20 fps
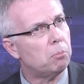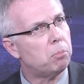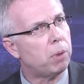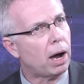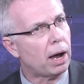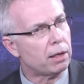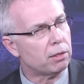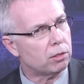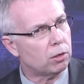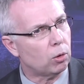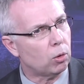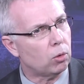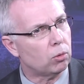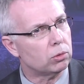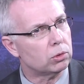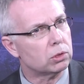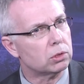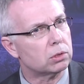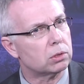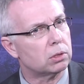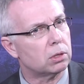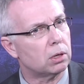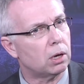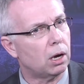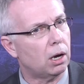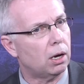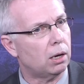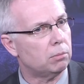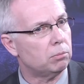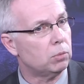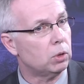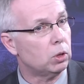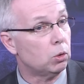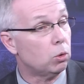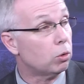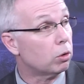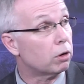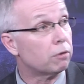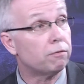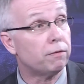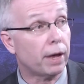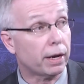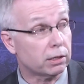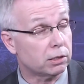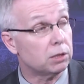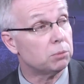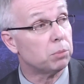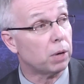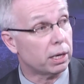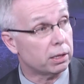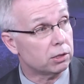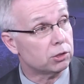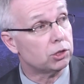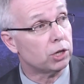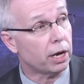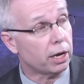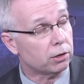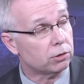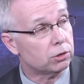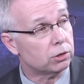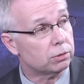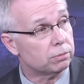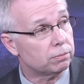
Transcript: by those who are affected by the change.